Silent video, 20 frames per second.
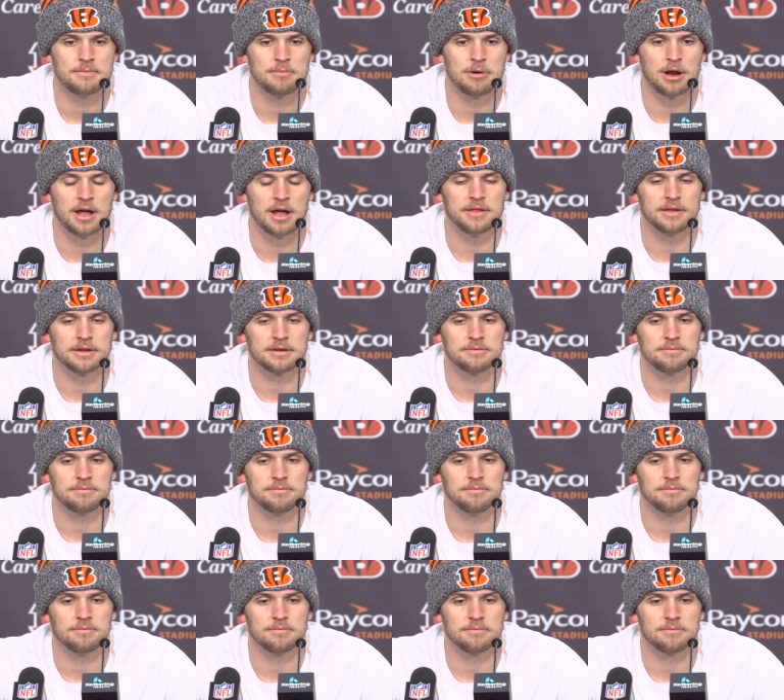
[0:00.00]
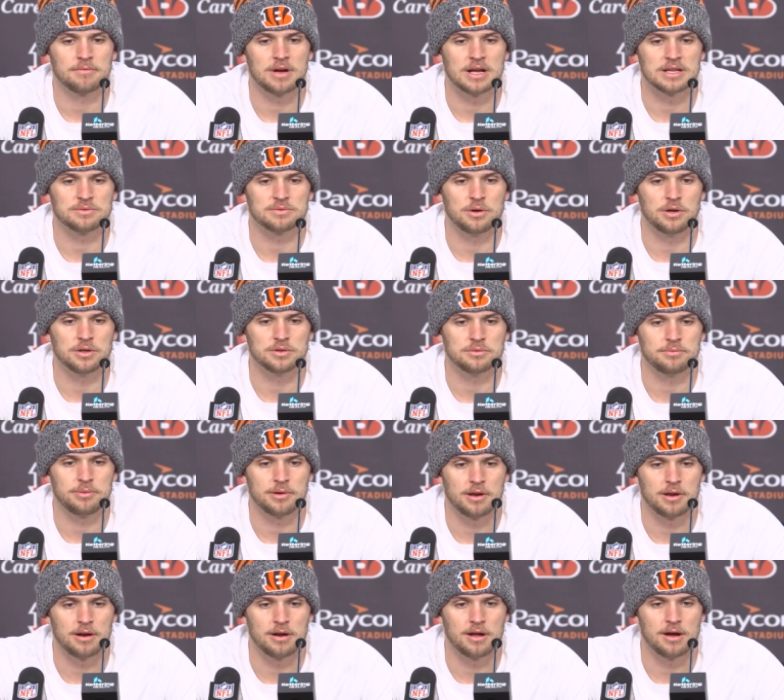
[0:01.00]
but I think as well as we
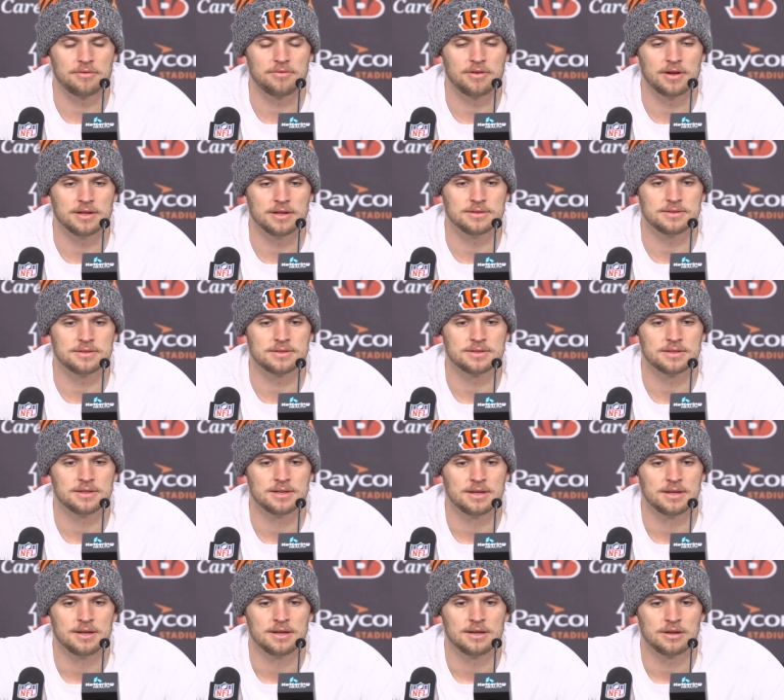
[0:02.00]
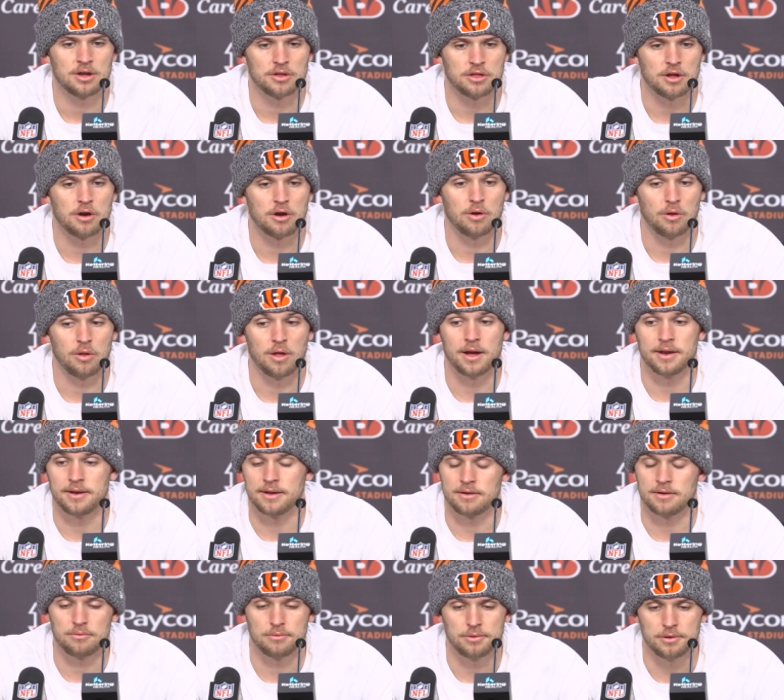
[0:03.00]
put on offense, I thought our line
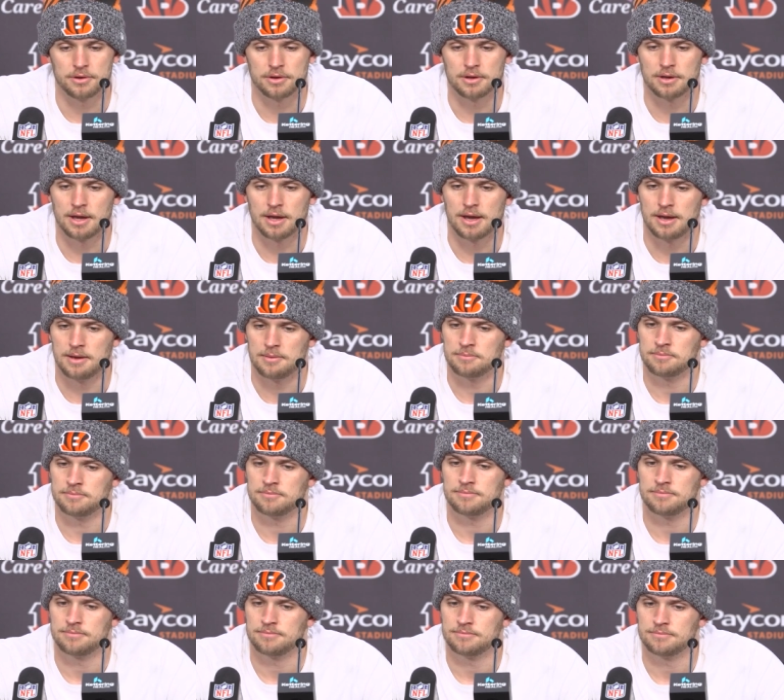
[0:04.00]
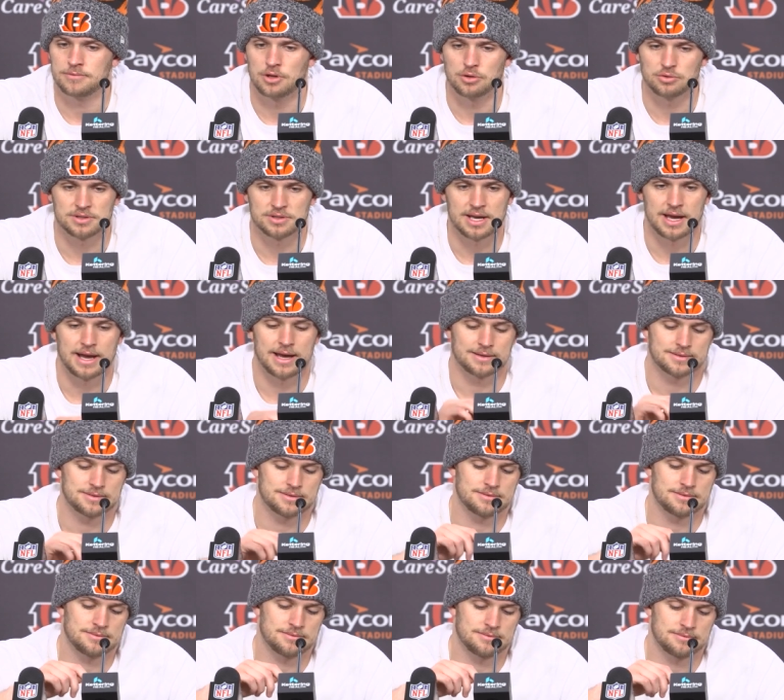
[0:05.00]
had a really good game. No
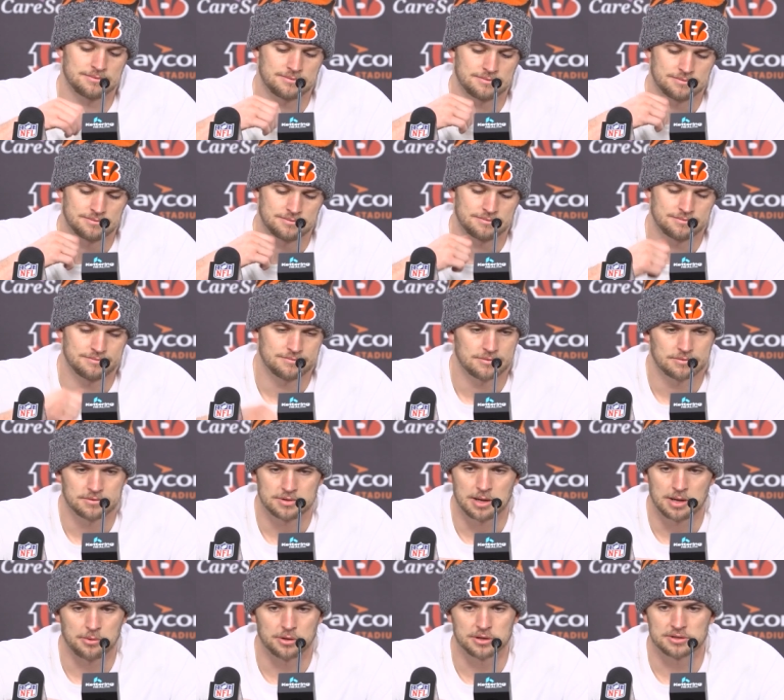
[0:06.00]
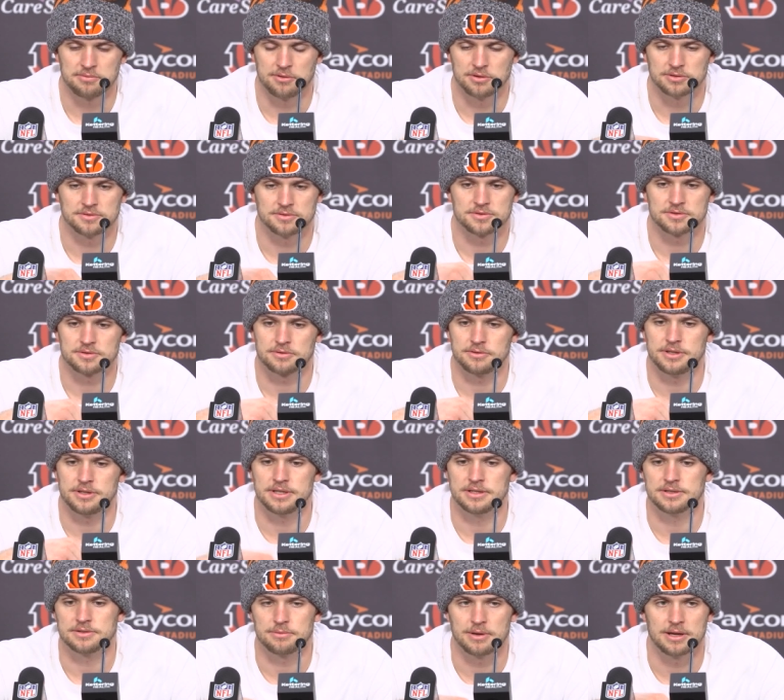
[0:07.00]
sacks, a couple explosive
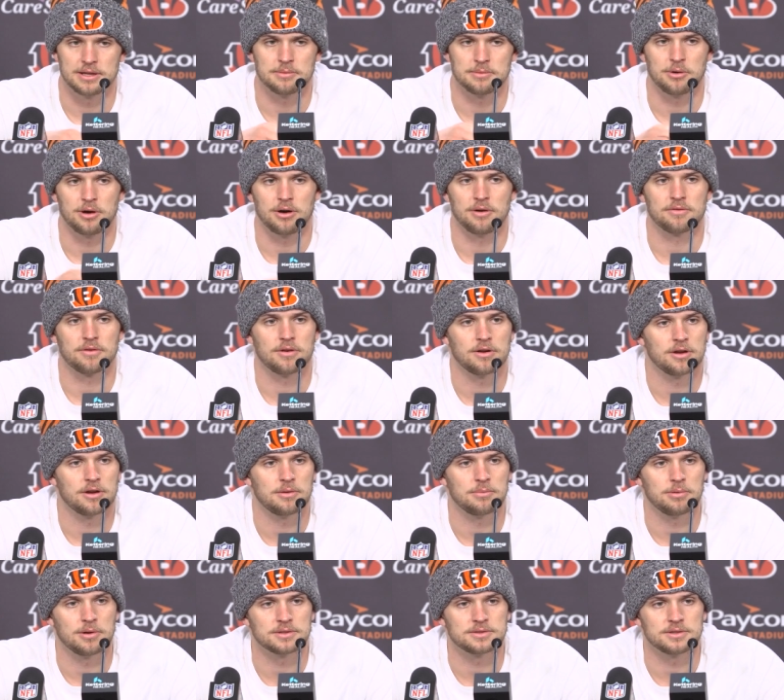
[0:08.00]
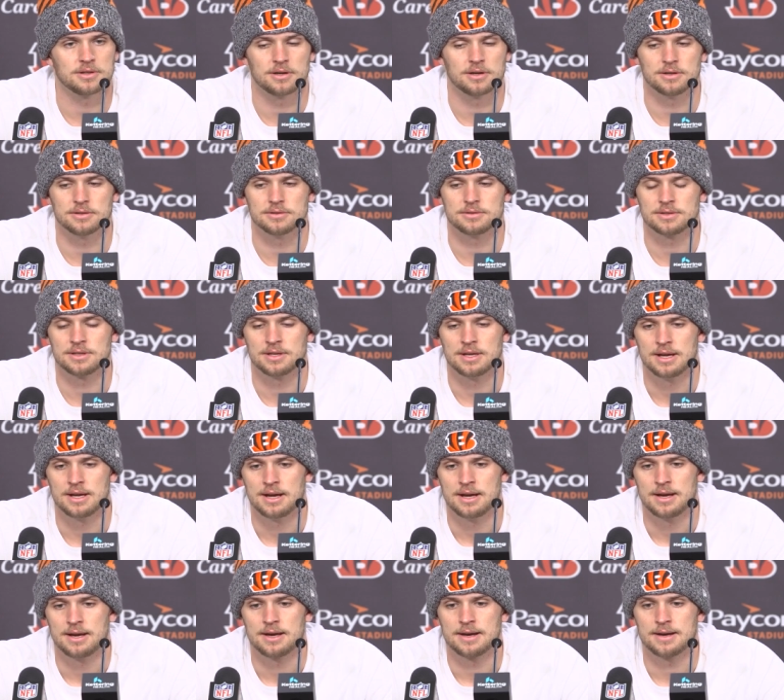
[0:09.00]
screens, ran the ball for 100 plus yards.
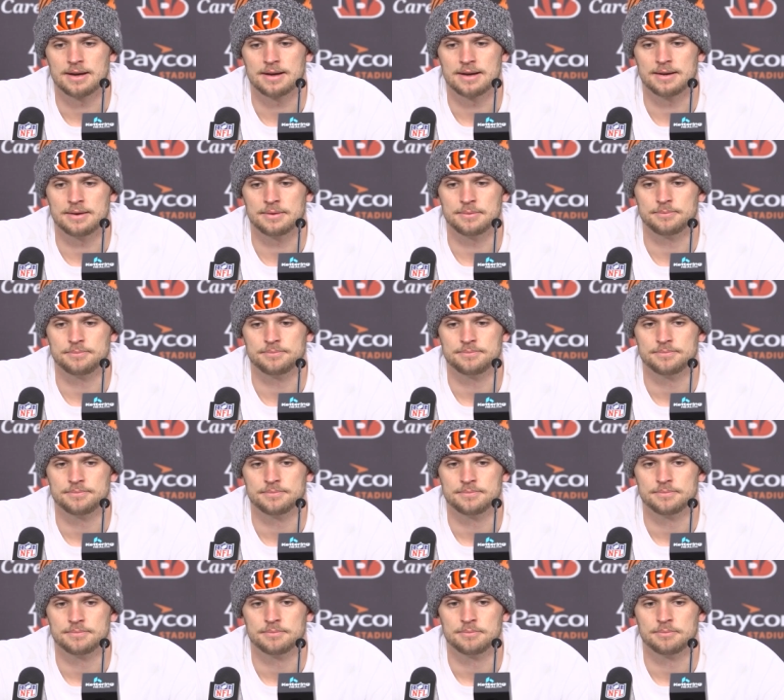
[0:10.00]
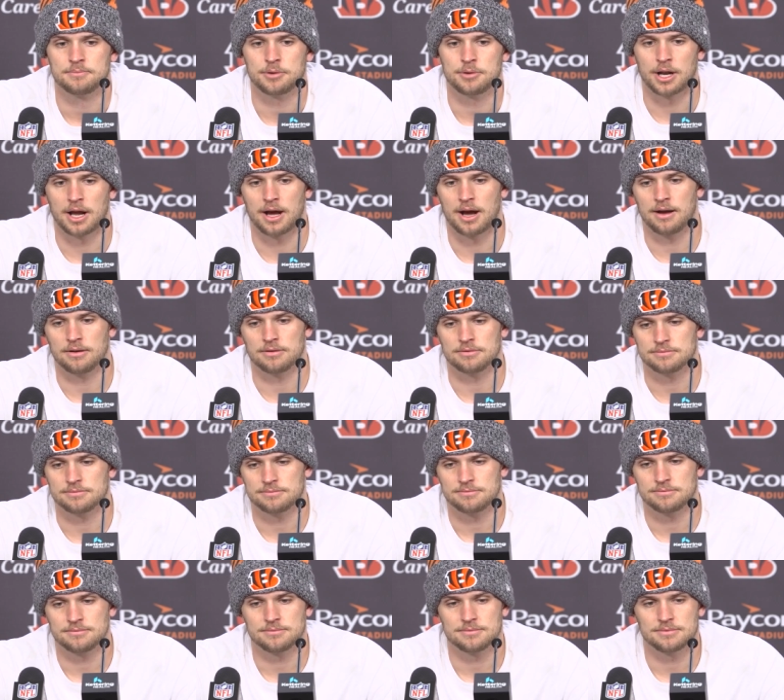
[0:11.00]
Um, but I,
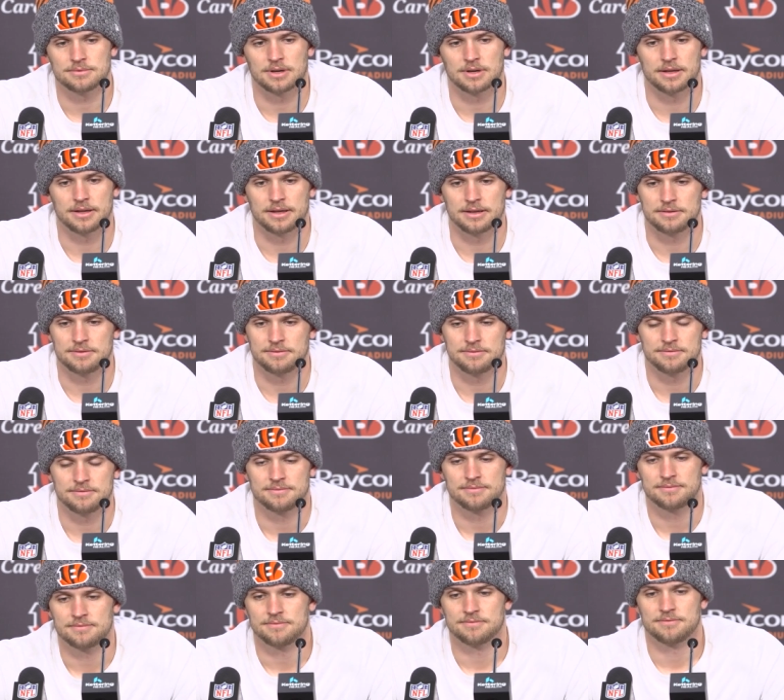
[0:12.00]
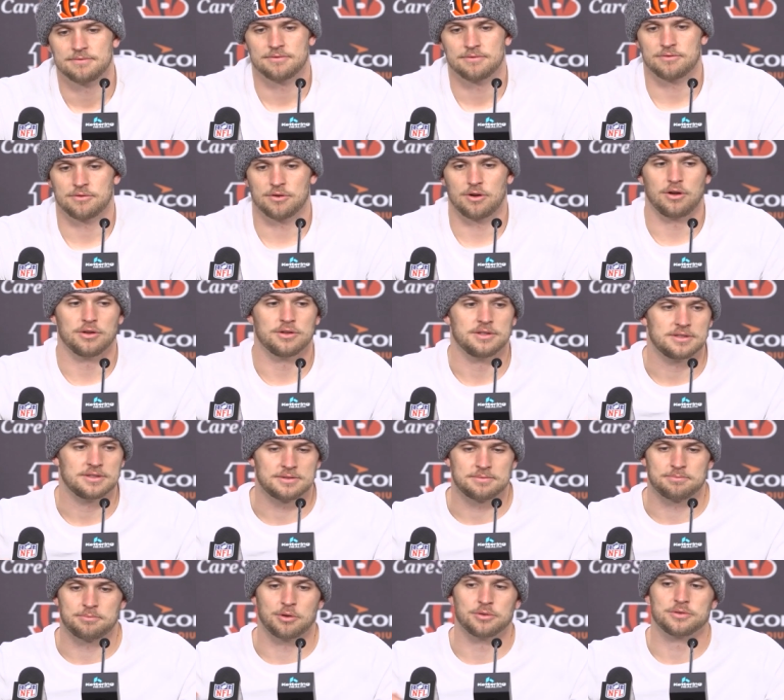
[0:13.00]
I think for all
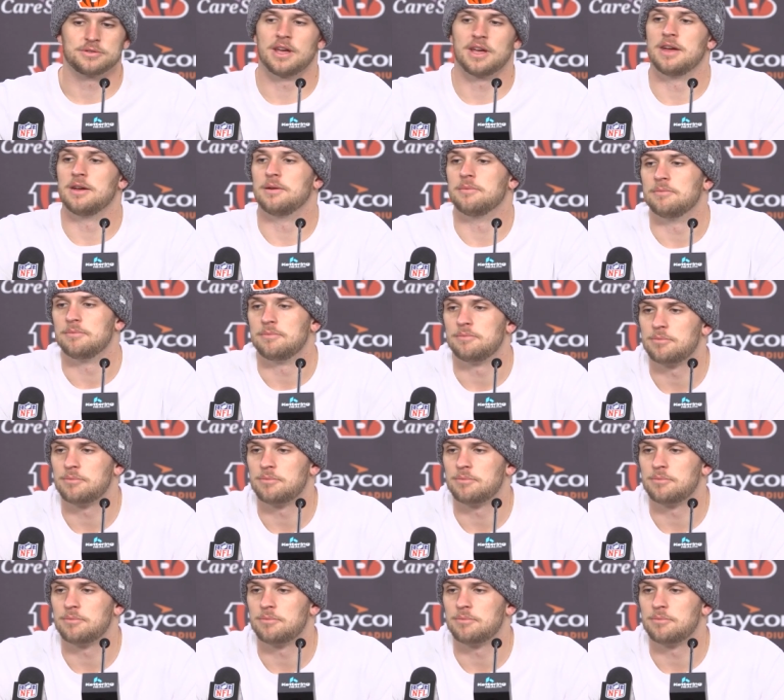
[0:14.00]
these post game